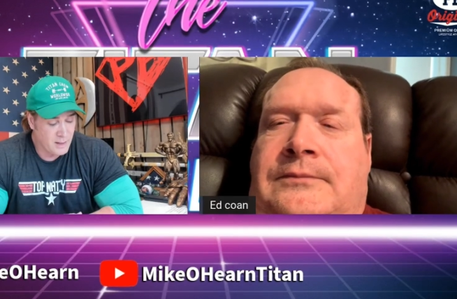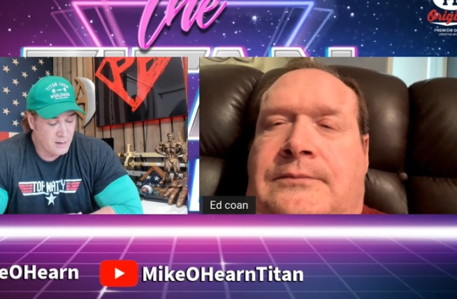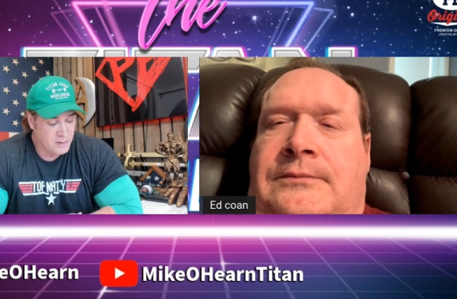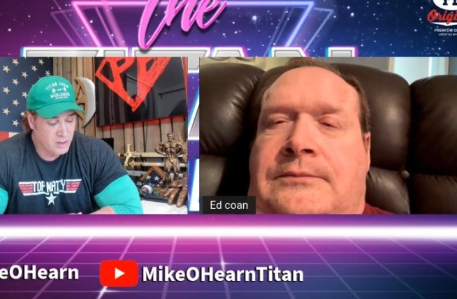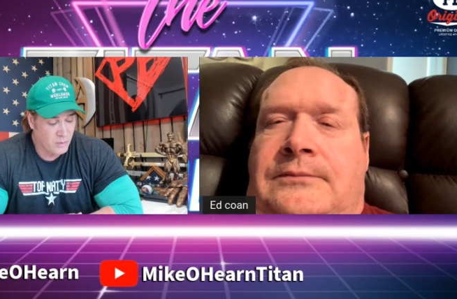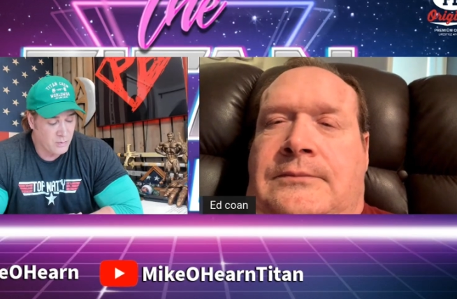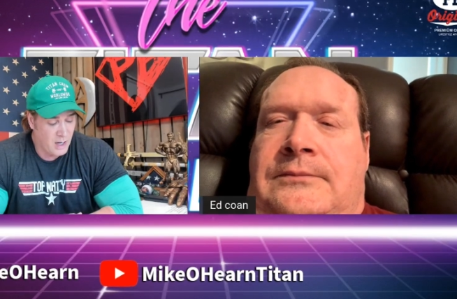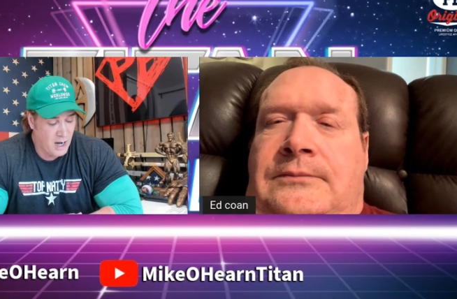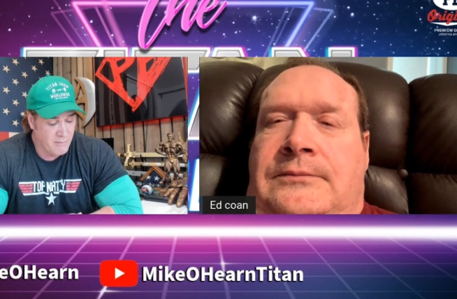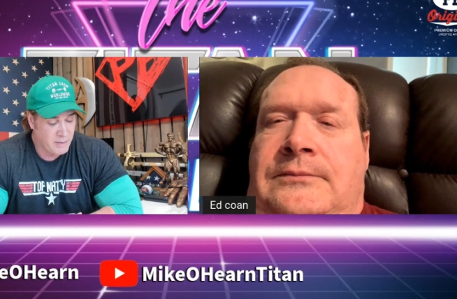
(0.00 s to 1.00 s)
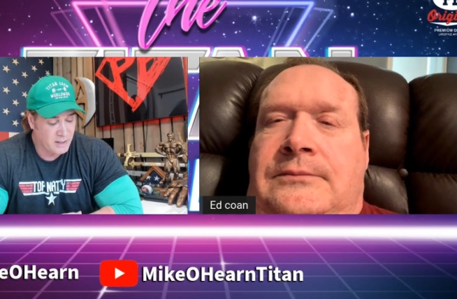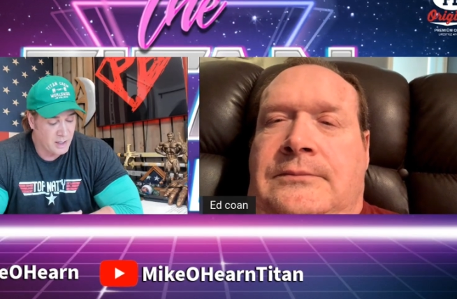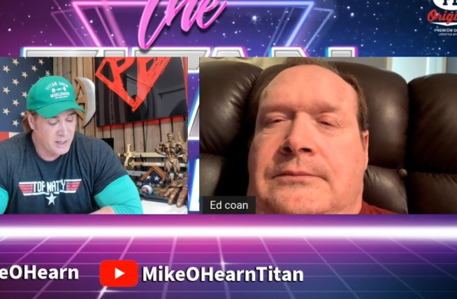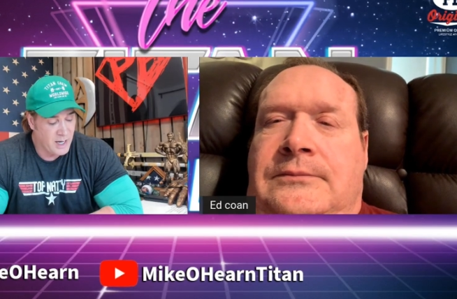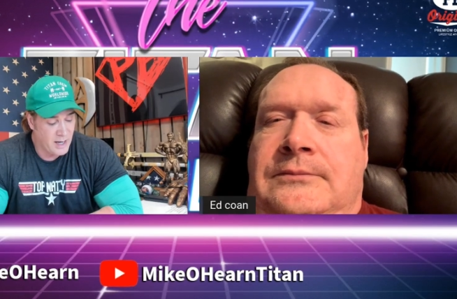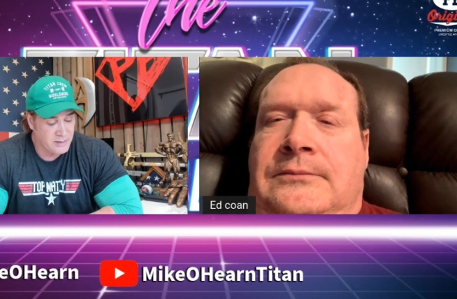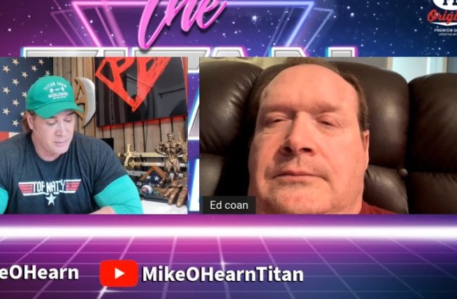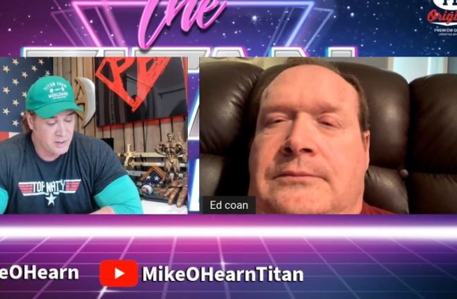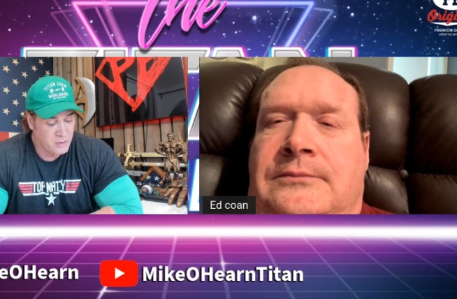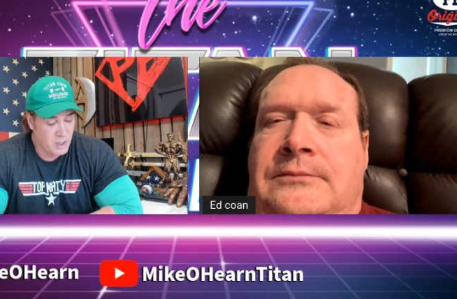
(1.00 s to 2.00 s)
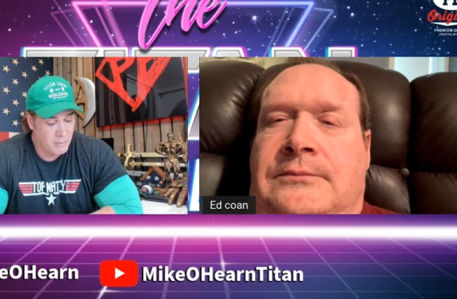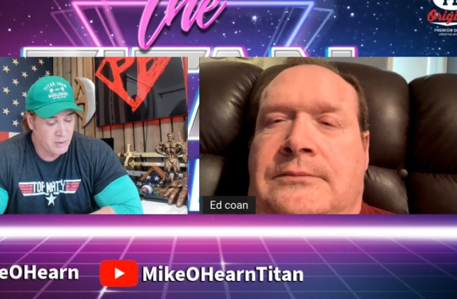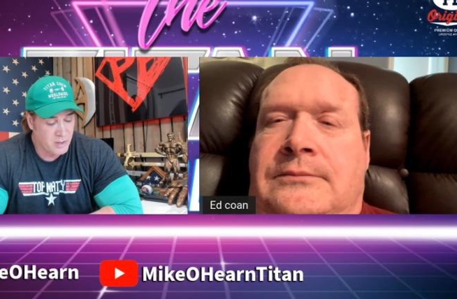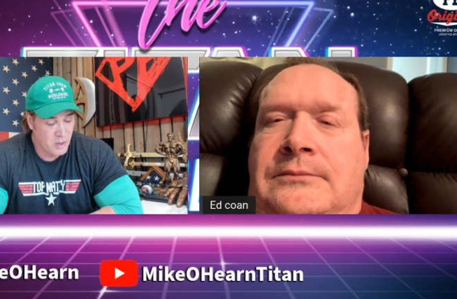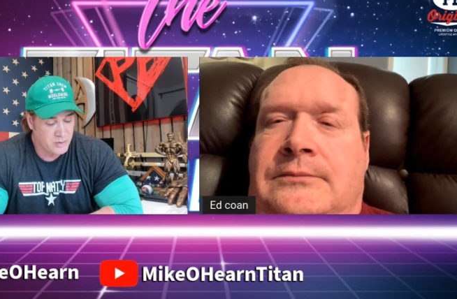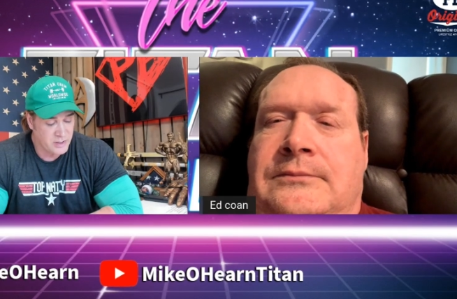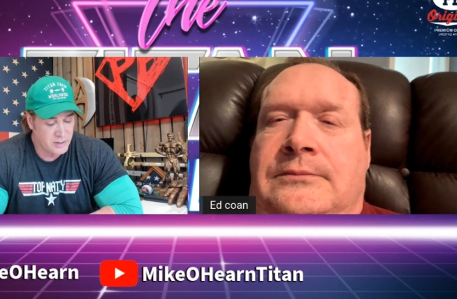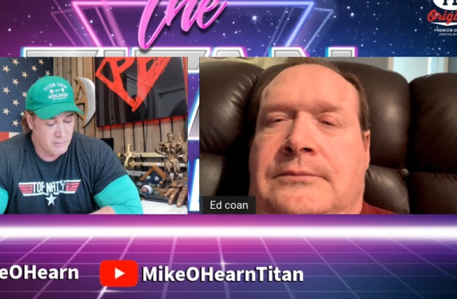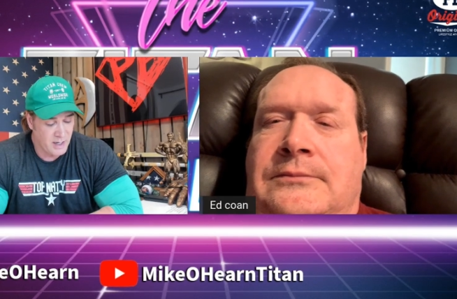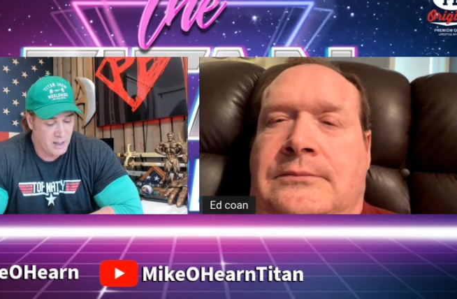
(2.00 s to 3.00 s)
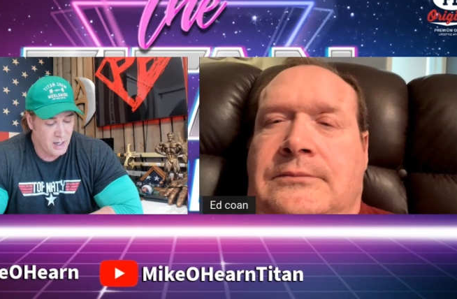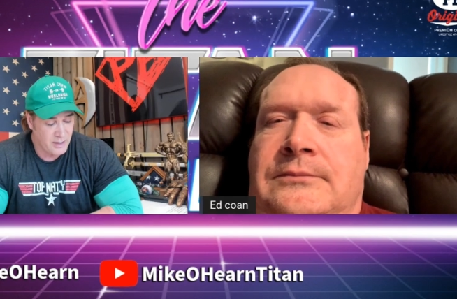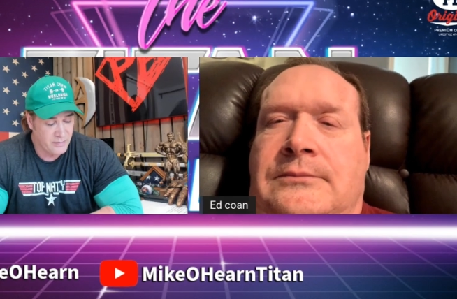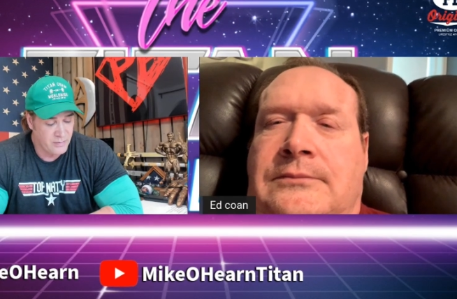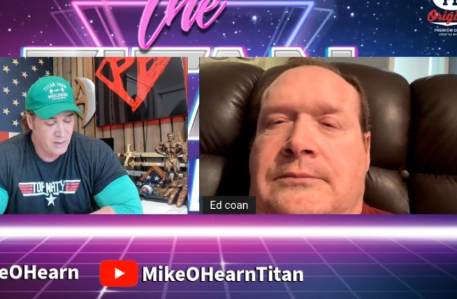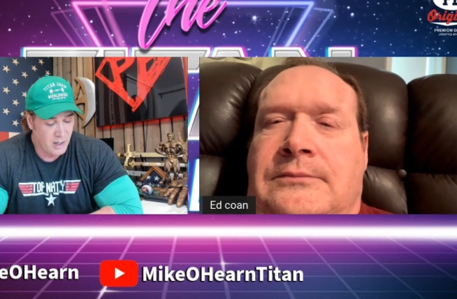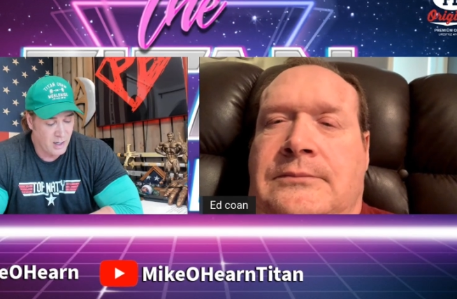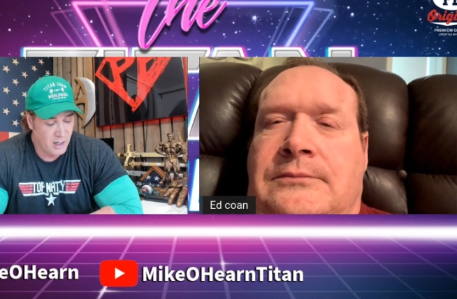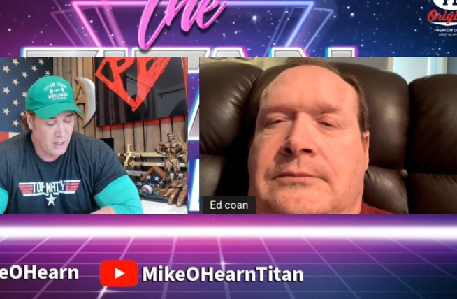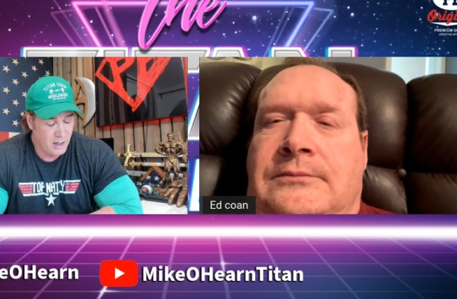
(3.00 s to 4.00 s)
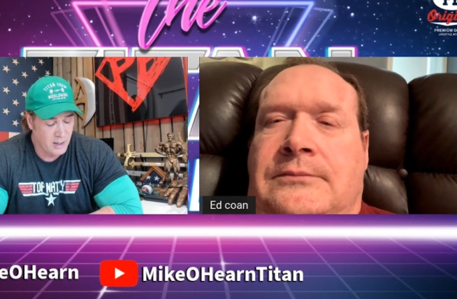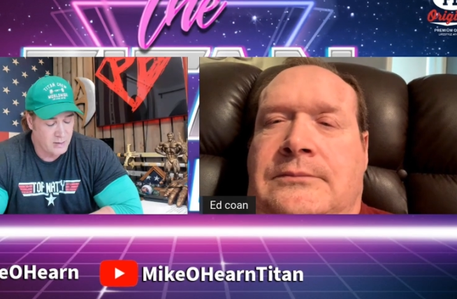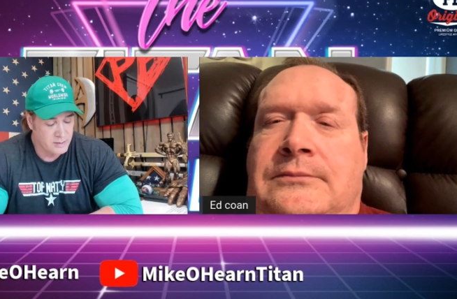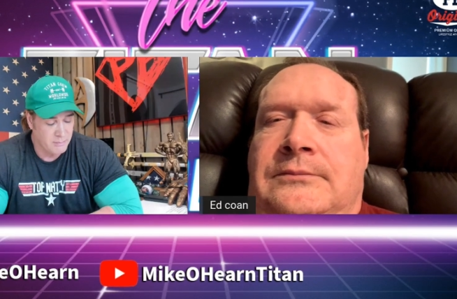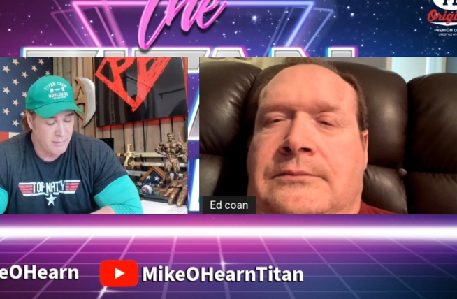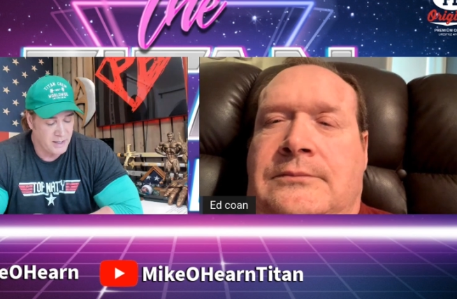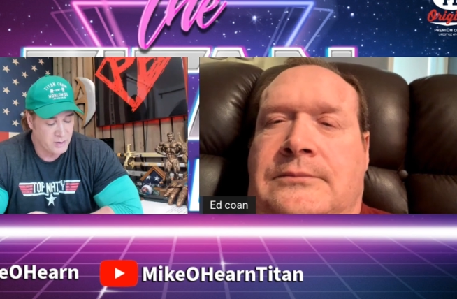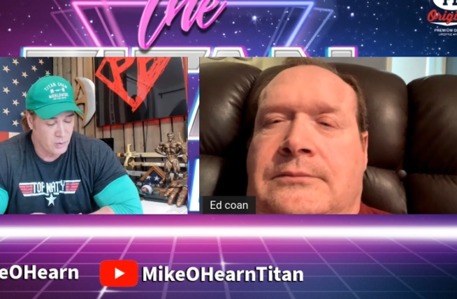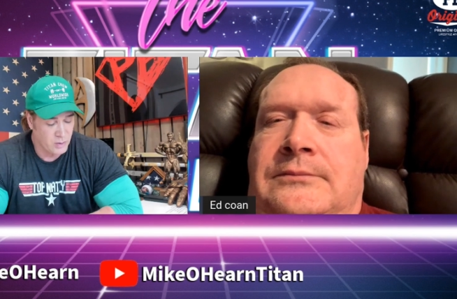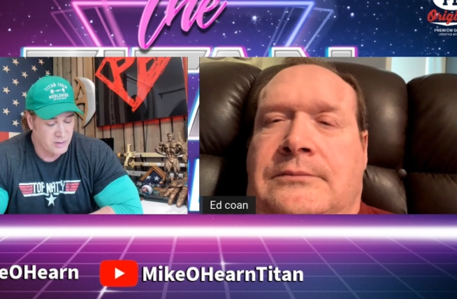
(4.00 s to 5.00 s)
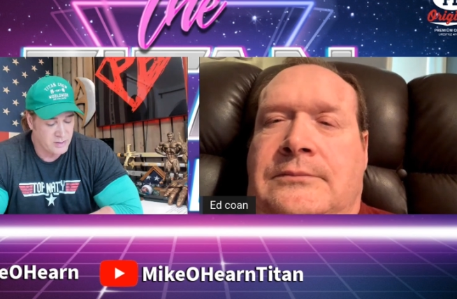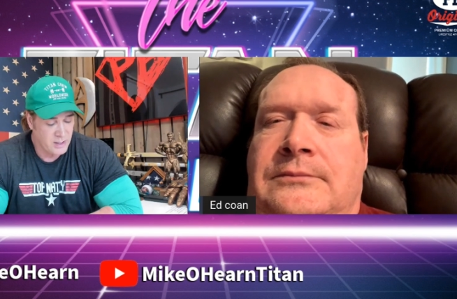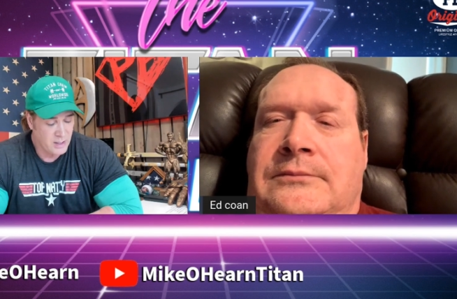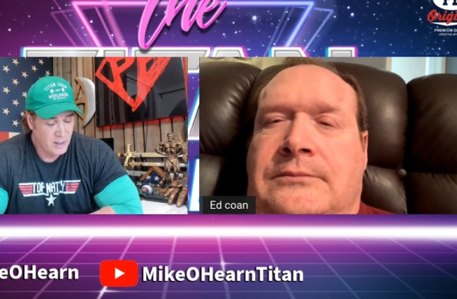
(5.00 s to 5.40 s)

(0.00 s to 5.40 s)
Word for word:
Speaker 1: so I've been lucky to have some incredible coaches in my life, uh, some mentors.